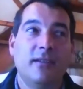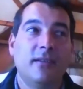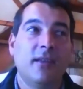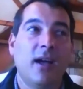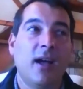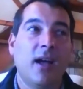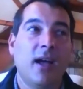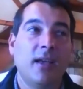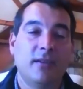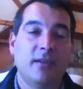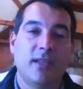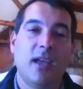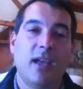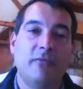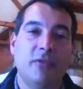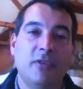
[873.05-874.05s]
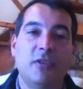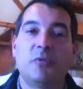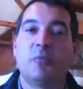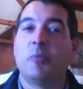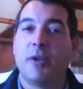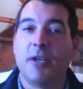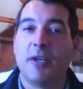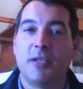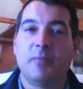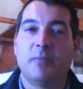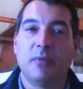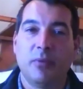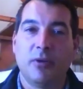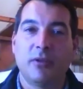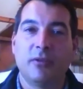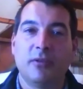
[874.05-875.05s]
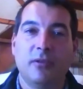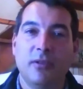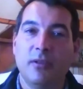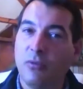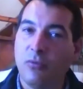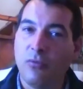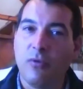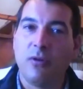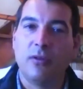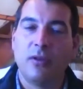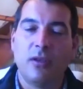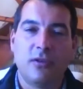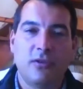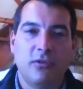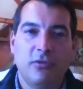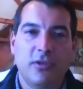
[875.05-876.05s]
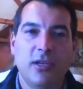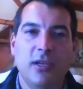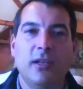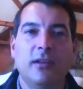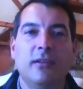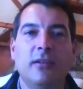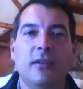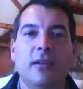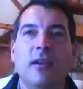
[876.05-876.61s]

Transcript: the highest average price per bottle in the world, it's New Zealand.